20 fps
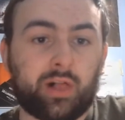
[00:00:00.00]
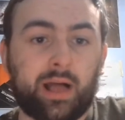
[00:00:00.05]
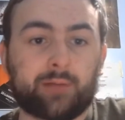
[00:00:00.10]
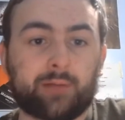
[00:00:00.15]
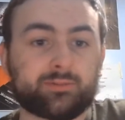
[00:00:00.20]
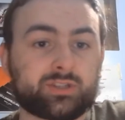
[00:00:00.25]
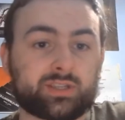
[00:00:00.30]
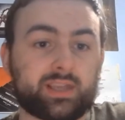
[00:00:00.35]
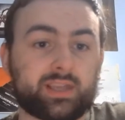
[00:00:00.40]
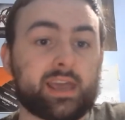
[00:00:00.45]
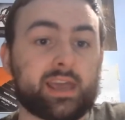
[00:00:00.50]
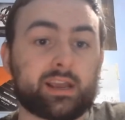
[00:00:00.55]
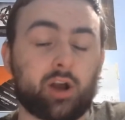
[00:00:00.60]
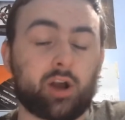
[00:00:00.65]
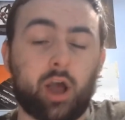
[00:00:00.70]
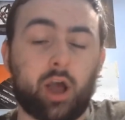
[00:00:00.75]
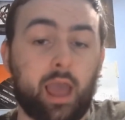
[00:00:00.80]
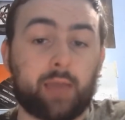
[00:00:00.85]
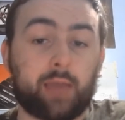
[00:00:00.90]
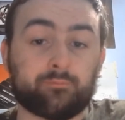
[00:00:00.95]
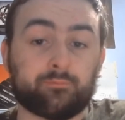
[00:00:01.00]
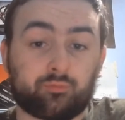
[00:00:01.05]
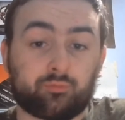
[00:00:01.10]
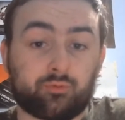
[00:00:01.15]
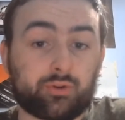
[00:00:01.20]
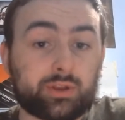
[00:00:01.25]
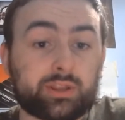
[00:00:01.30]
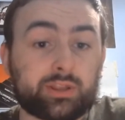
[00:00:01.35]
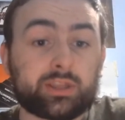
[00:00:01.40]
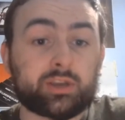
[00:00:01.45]
I was like I
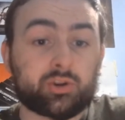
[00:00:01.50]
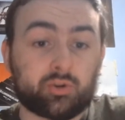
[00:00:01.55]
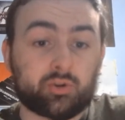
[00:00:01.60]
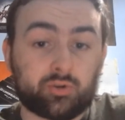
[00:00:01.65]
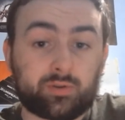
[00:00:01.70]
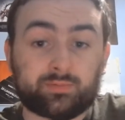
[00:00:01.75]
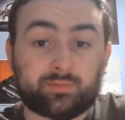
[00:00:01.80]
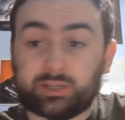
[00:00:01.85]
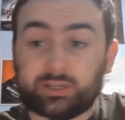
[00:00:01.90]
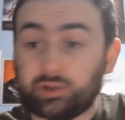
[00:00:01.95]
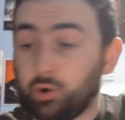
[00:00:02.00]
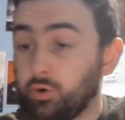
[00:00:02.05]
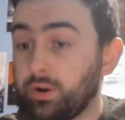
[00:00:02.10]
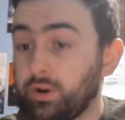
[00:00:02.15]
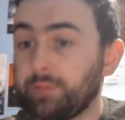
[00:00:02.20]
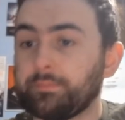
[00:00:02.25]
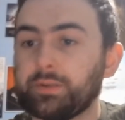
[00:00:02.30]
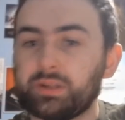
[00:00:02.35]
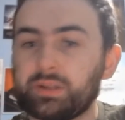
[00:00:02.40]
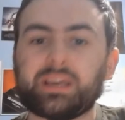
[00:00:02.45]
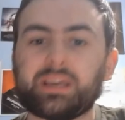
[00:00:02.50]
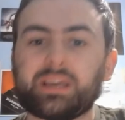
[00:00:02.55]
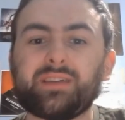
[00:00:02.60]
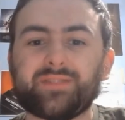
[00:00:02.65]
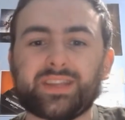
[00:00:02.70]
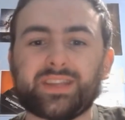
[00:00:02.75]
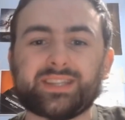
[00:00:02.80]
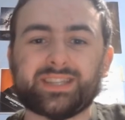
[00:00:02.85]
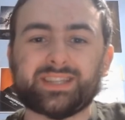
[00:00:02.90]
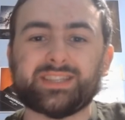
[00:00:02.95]
really could, couldn't believe
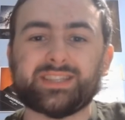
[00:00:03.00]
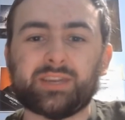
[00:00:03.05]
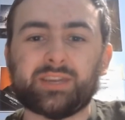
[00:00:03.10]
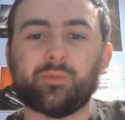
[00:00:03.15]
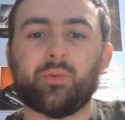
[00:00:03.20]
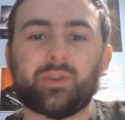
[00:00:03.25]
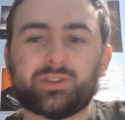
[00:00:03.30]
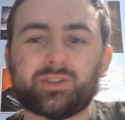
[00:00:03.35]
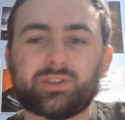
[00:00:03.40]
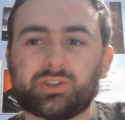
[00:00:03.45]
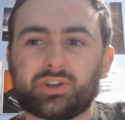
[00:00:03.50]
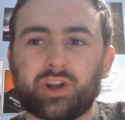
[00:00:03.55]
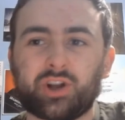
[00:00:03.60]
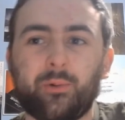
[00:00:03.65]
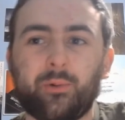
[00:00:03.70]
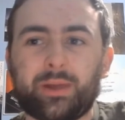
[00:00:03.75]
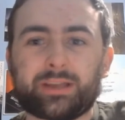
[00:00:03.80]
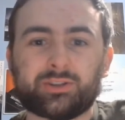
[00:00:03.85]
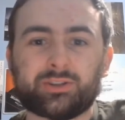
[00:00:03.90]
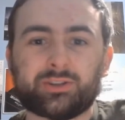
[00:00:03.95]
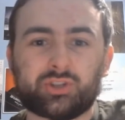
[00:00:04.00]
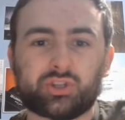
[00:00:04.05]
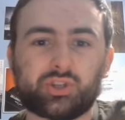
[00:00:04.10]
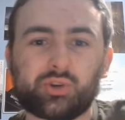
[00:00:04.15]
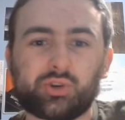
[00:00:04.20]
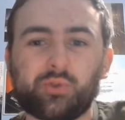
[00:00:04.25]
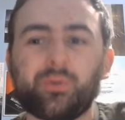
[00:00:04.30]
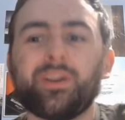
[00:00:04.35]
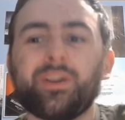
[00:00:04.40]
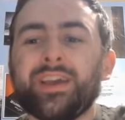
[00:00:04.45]
that Disney was going
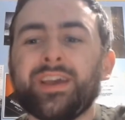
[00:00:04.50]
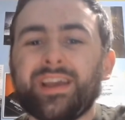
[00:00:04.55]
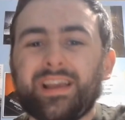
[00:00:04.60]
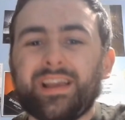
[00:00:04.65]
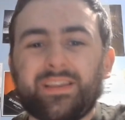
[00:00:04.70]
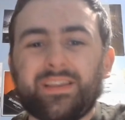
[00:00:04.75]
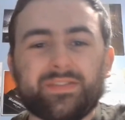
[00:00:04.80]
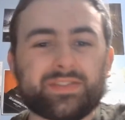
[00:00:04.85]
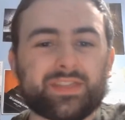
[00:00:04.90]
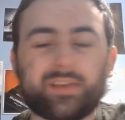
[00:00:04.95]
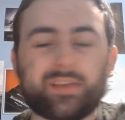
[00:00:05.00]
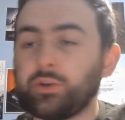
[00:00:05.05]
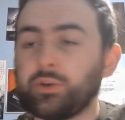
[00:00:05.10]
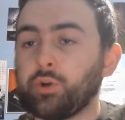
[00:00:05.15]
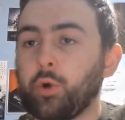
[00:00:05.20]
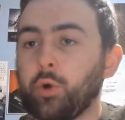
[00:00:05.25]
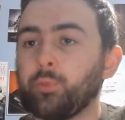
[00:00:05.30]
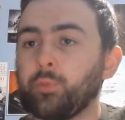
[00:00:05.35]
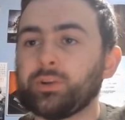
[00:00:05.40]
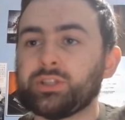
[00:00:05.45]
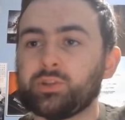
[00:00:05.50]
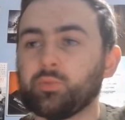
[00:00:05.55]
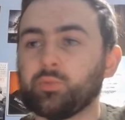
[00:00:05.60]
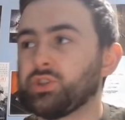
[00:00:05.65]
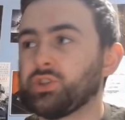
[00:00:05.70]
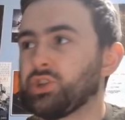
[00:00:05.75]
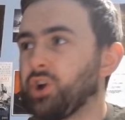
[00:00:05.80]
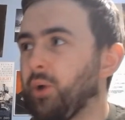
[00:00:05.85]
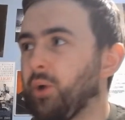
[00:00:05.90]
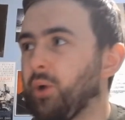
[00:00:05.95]
to you know was
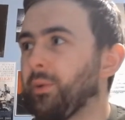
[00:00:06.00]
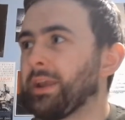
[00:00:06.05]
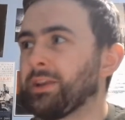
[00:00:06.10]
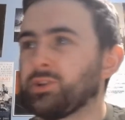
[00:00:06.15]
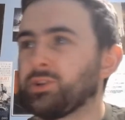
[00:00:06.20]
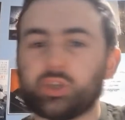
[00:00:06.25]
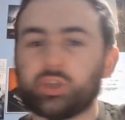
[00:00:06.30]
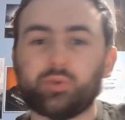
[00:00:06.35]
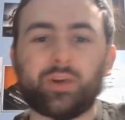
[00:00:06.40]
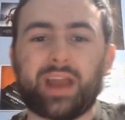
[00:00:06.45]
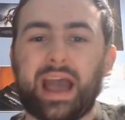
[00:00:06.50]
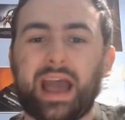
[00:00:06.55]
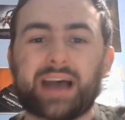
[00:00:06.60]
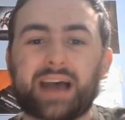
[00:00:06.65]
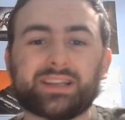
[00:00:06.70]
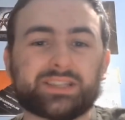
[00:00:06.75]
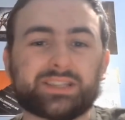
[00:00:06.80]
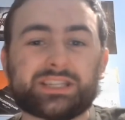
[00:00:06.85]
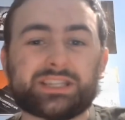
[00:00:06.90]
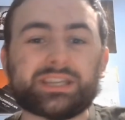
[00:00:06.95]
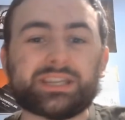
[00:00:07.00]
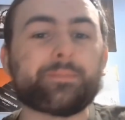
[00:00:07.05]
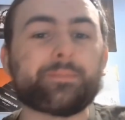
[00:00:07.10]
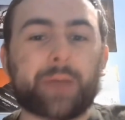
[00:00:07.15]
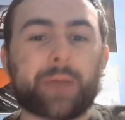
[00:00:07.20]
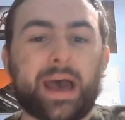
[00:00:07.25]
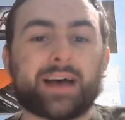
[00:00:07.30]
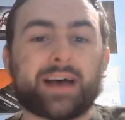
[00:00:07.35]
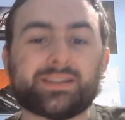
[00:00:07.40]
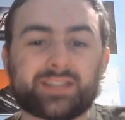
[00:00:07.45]
was going to it as deep
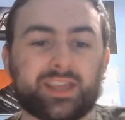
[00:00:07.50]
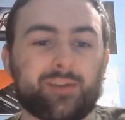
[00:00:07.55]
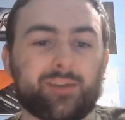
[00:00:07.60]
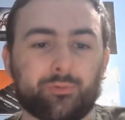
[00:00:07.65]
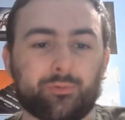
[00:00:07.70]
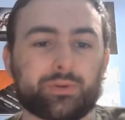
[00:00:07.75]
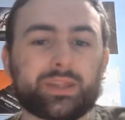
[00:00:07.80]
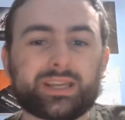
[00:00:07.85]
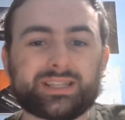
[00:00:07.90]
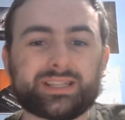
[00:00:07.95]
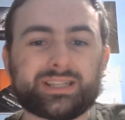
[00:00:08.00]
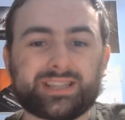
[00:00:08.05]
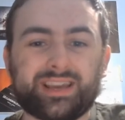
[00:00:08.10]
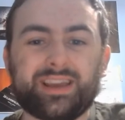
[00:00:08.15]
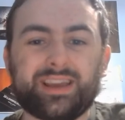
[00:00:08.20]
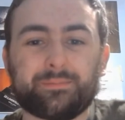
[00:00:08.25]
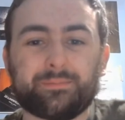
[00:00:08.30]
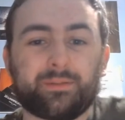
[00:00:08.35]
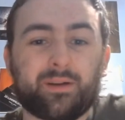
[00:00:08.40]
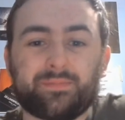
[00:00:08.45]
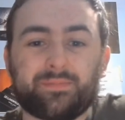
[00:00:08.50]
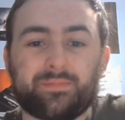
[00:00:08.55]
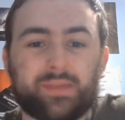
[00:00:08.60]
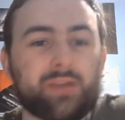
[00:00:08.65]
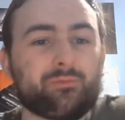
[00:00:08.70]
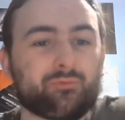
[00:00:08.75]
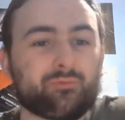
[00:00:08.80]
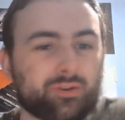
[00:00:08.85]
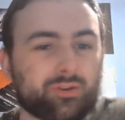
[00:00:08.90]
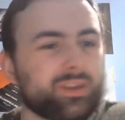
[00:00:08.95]
as they really did, but they
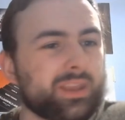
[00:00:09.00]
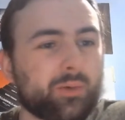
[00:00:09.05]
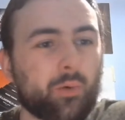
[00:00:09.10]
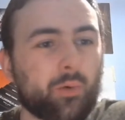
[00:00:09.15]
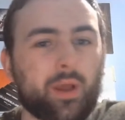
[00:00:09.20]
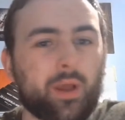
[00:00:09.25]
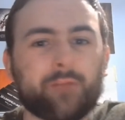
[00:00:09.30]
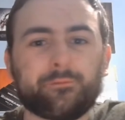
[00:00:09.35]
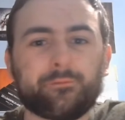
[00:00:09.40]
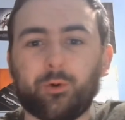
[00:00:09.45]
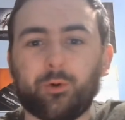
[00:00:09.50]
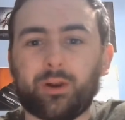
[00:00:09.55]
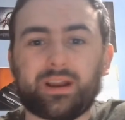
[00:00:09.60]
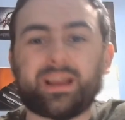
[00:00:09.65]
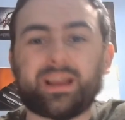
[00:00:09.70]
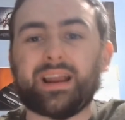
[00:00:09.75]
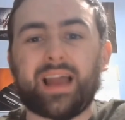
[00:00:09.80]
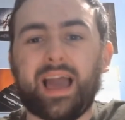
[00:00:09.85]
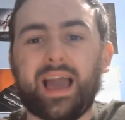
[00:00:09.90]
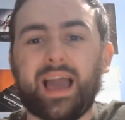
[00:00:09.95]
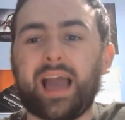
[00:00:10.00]
really went for it and I,